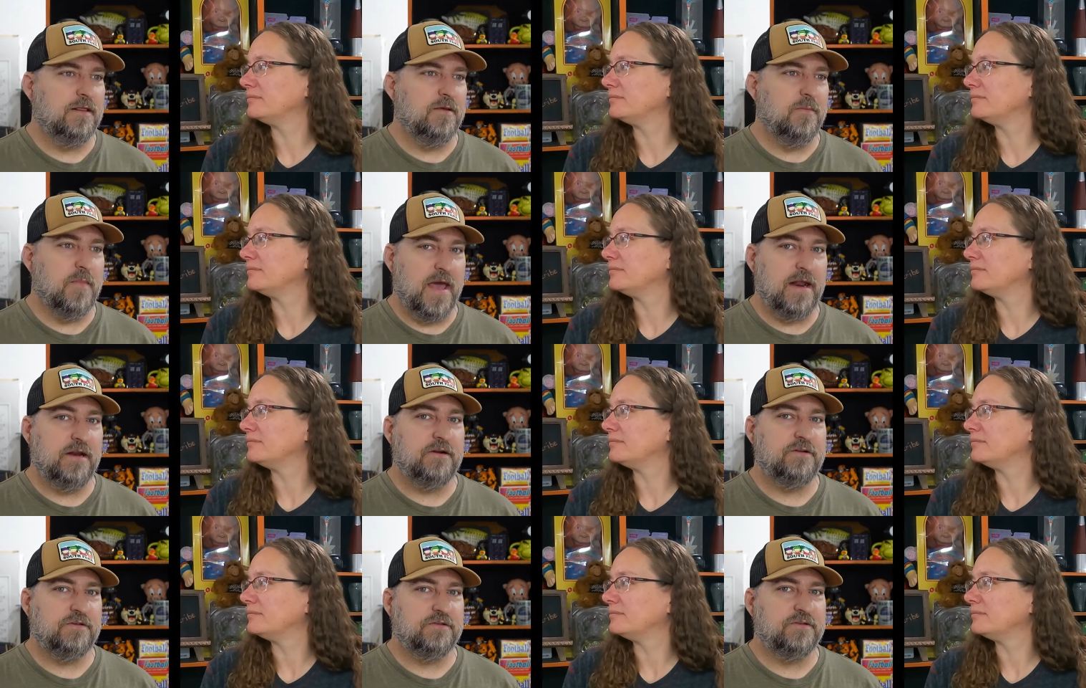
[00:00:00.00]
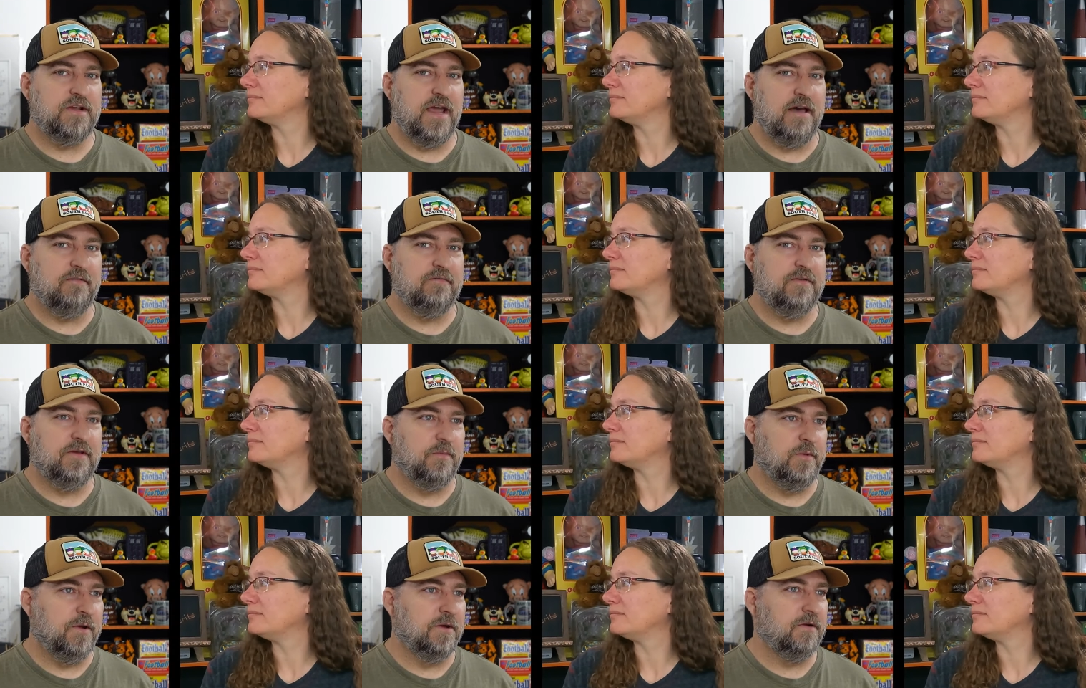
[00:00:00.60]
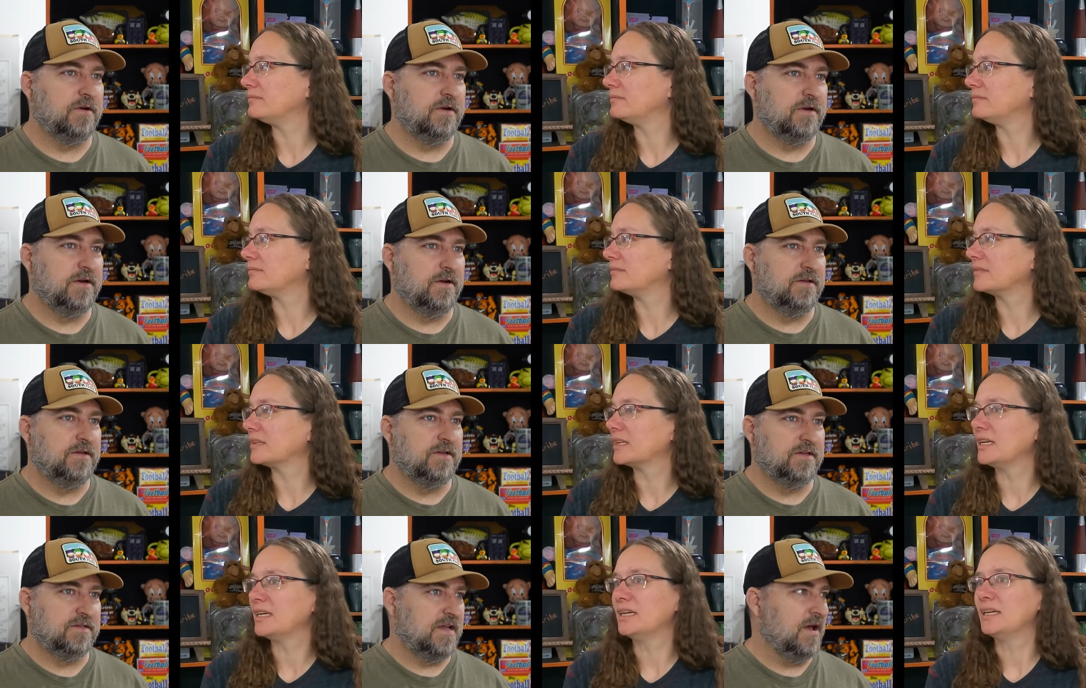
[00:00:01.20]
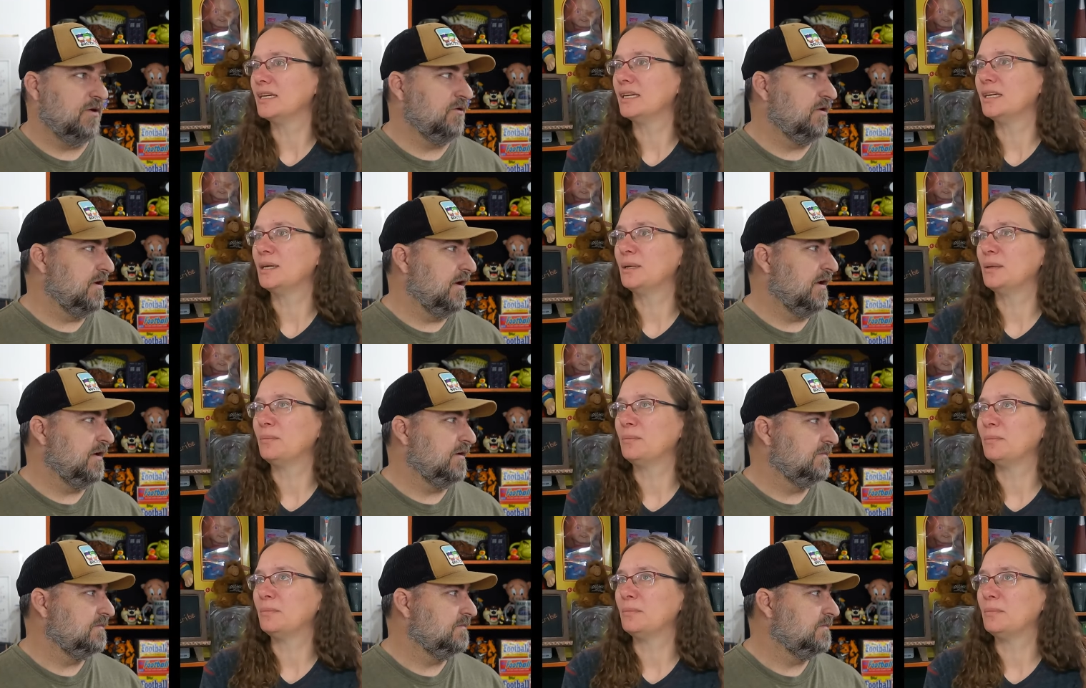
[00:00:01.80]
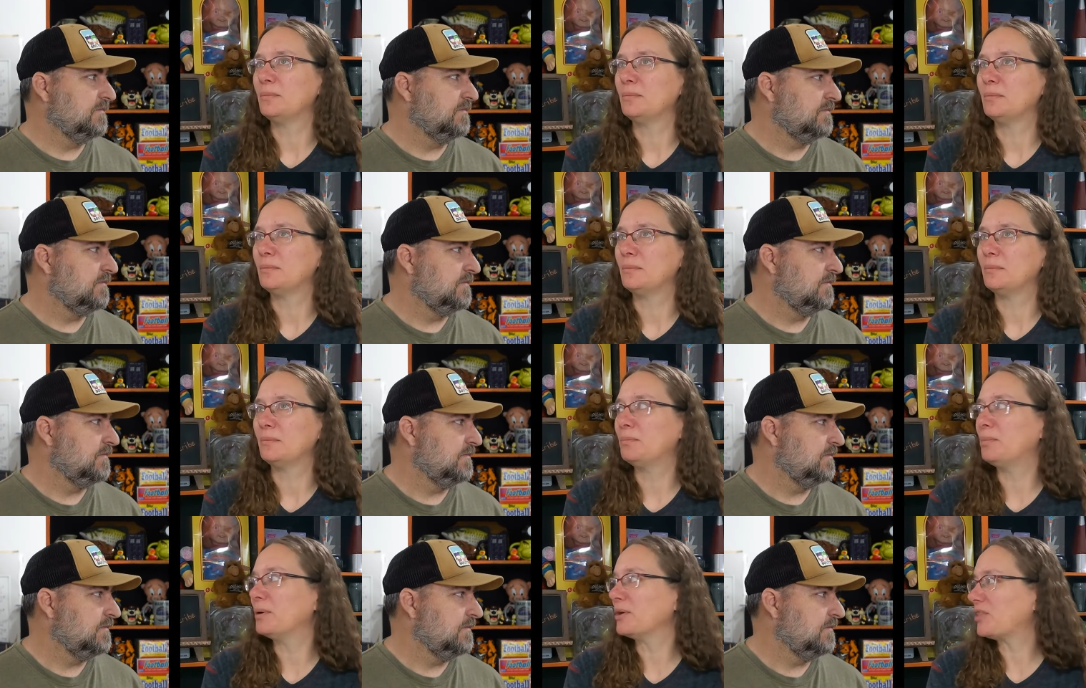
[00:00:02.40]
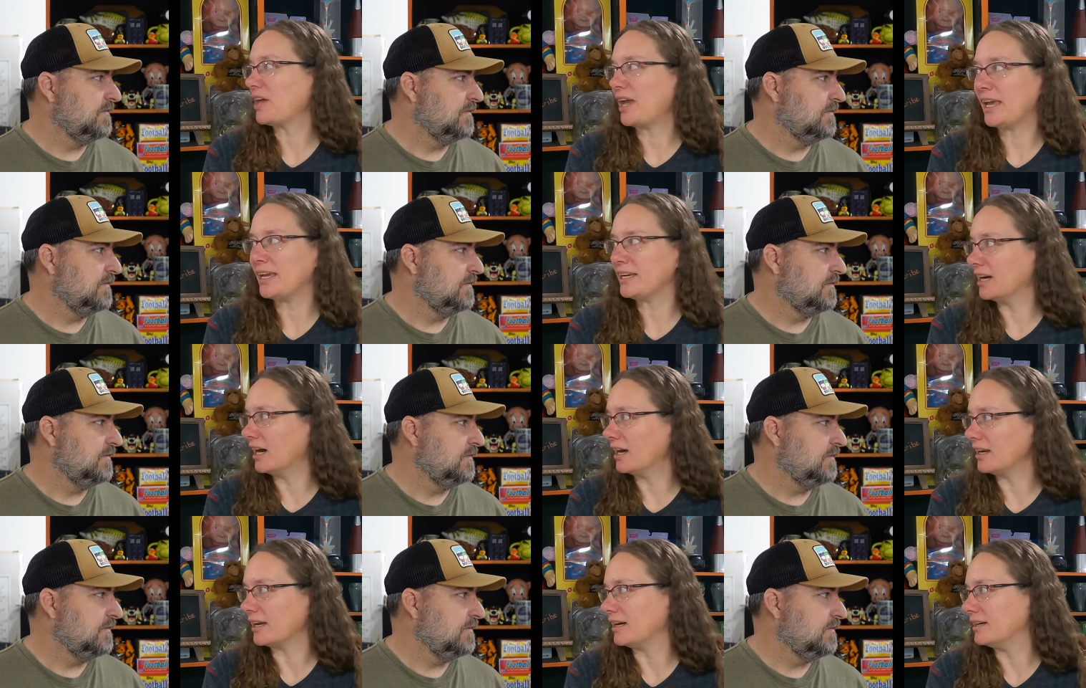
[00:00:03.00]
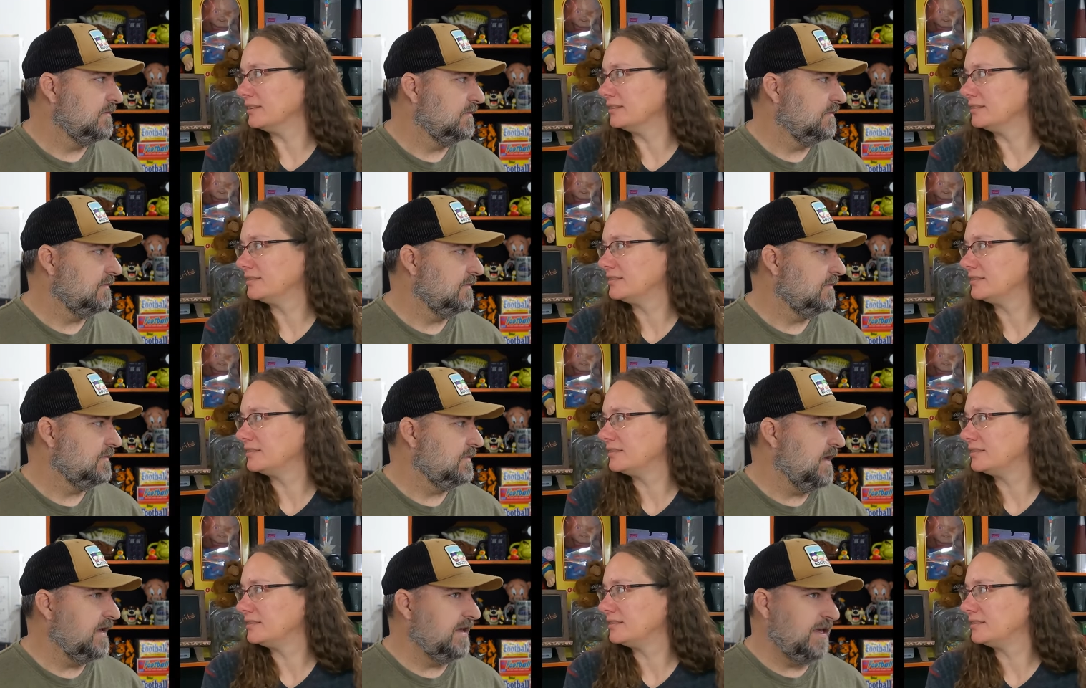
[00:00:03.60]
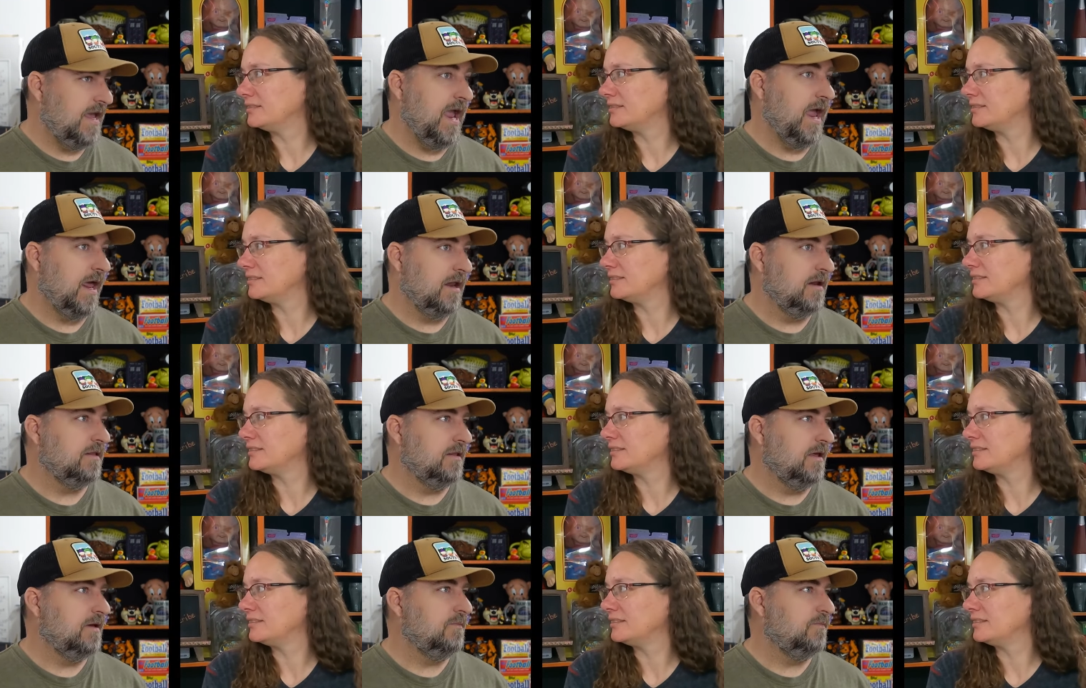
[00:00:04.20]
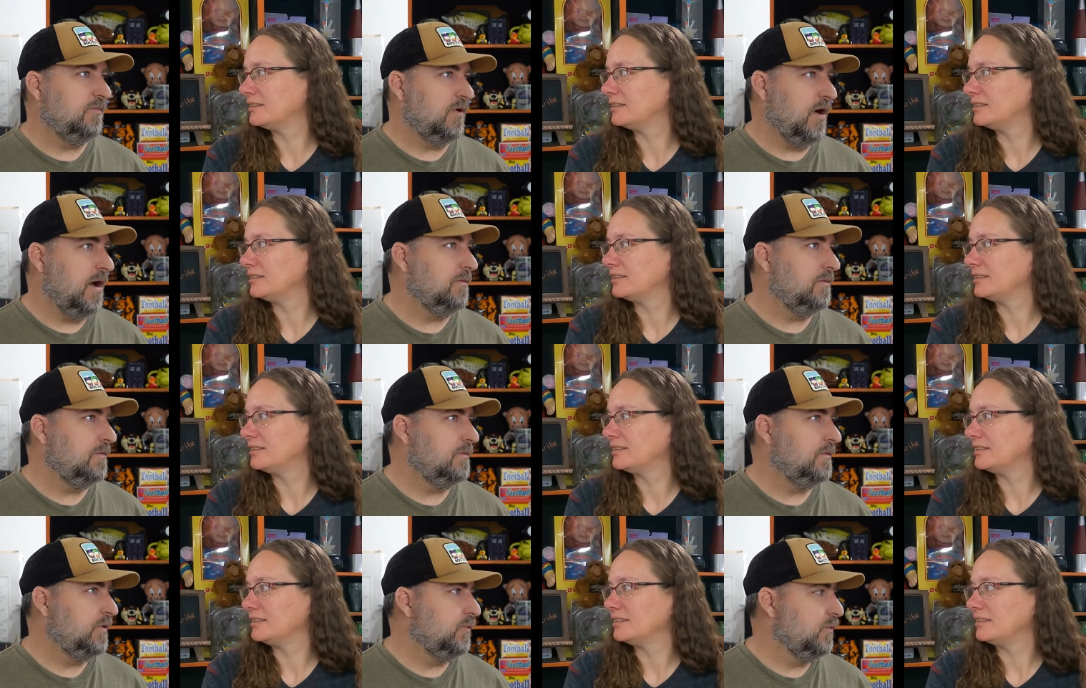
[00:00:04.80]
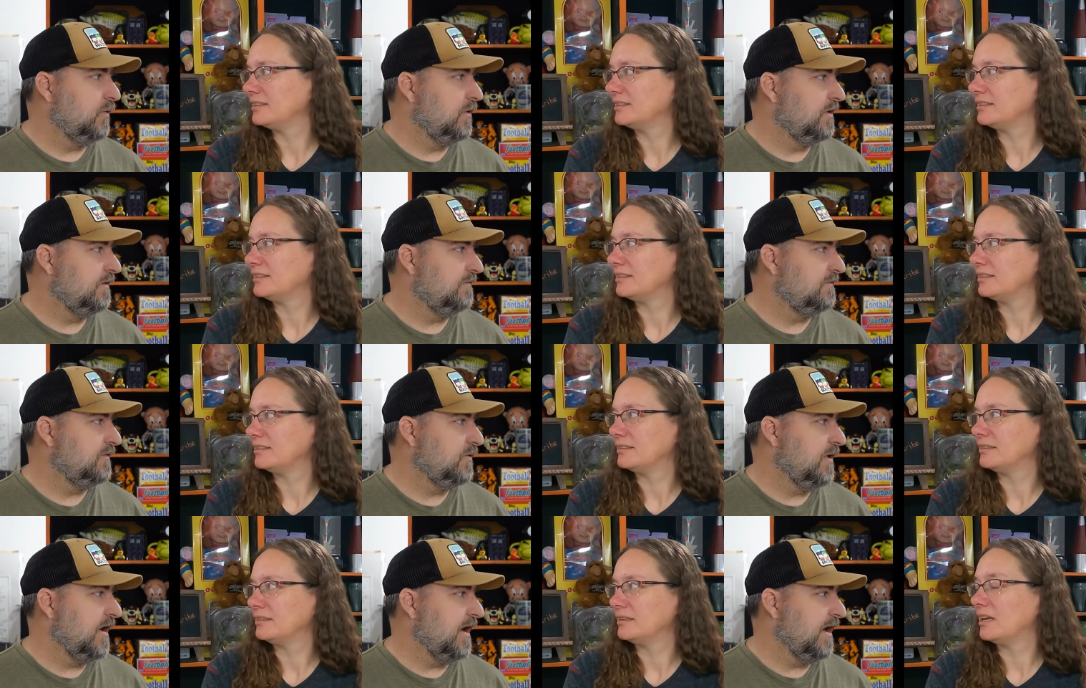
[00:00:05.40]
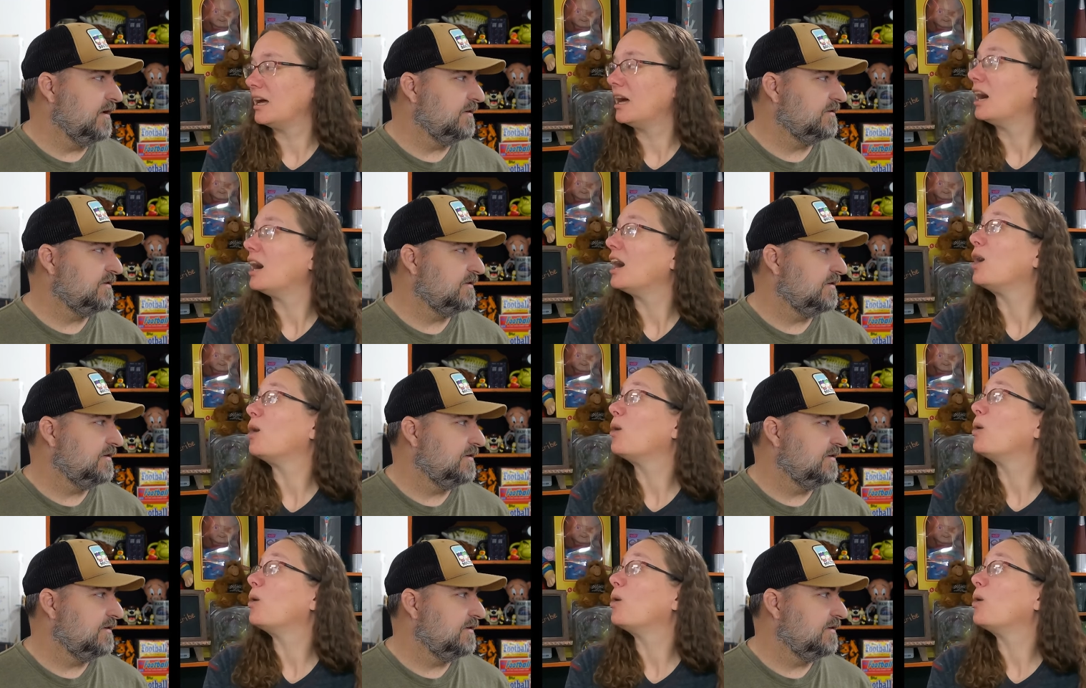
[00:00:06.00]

Speaker 1: The managers have the ability to discount an item.
Speaker 2: But they ain't gonna.
Speaker 1: They can, and they probably would if you asked.